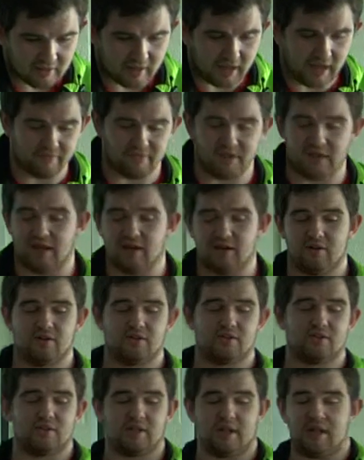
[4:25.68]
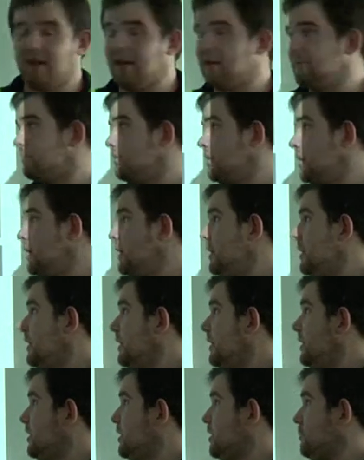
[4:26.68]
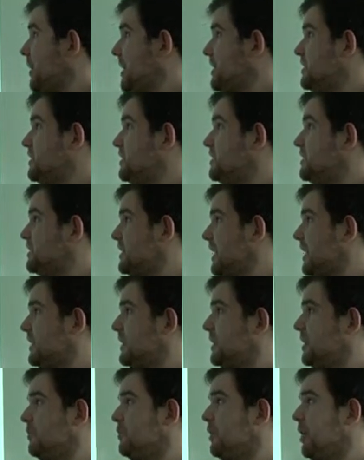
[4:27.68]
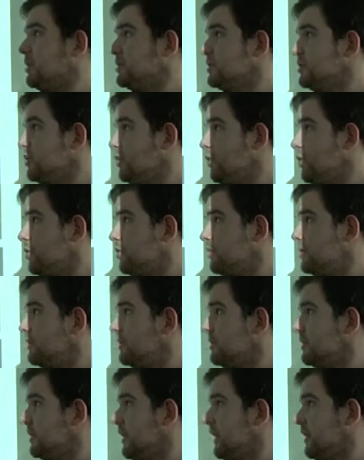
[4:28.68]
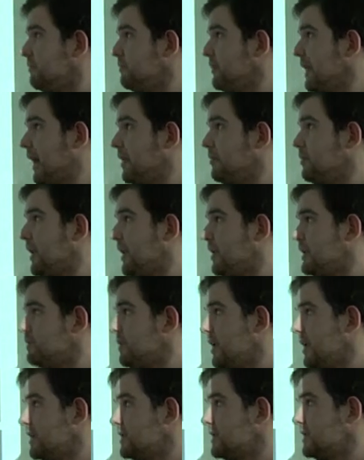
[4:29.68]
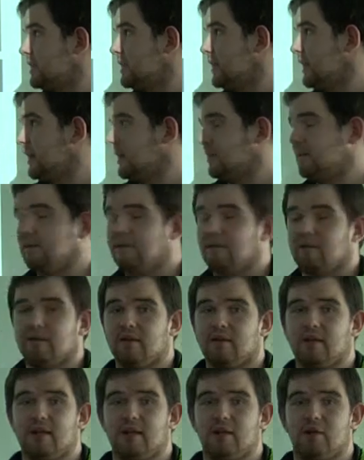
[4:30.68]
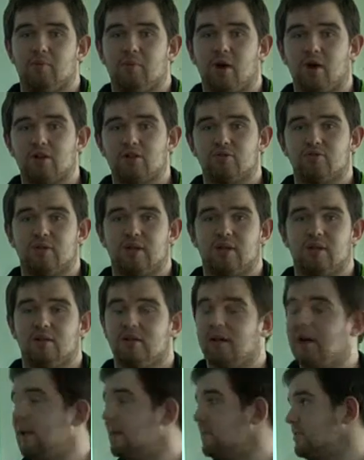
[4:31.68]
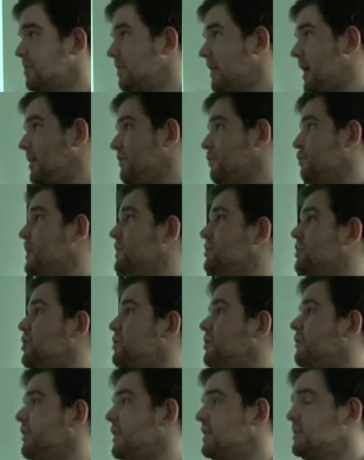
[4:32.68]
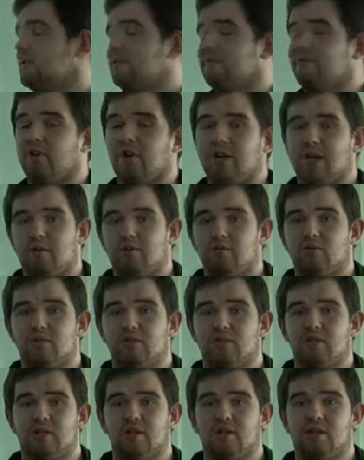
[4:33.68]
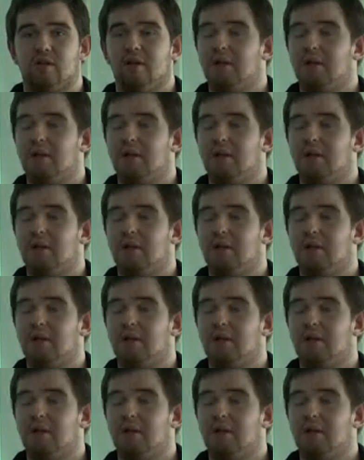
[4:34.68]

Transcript: Heavy hitters, basically setting in a boxing tournament. The game takes place in a boxing ring, and it's going to have quick time events for counters. Like